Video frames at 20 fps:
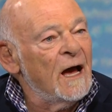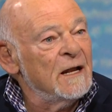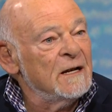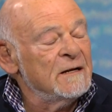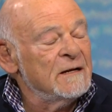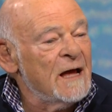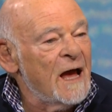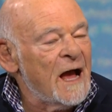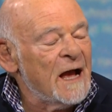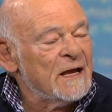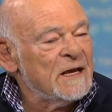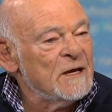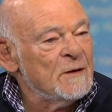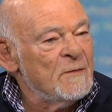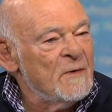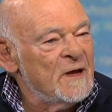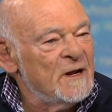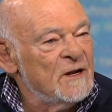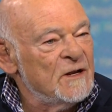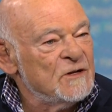
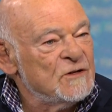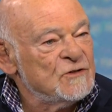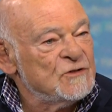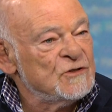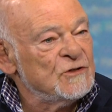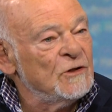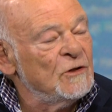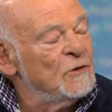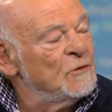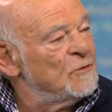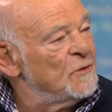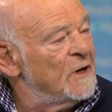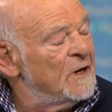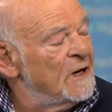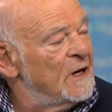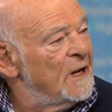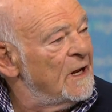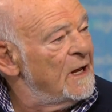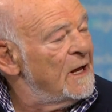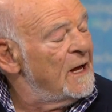undocumented
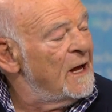children